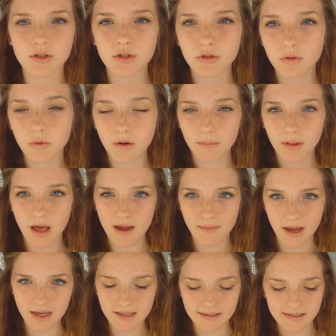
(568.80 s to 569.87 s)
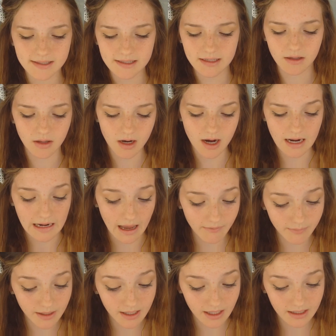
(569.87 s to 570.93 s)
To apply my concealer, and
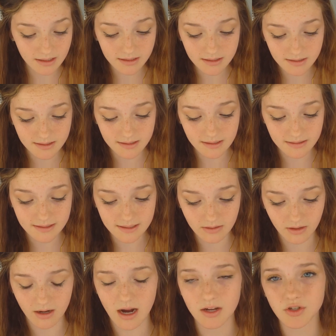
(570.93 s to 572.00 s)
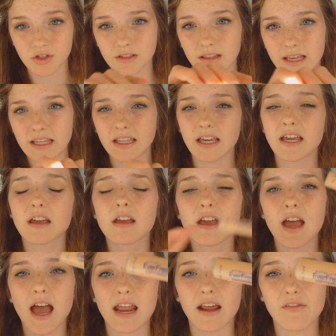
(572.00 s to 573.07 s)
I've been getting into this concealer actually lately,
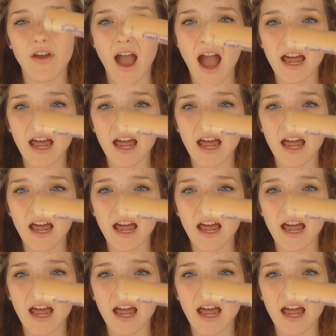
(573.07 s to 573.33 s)
and I've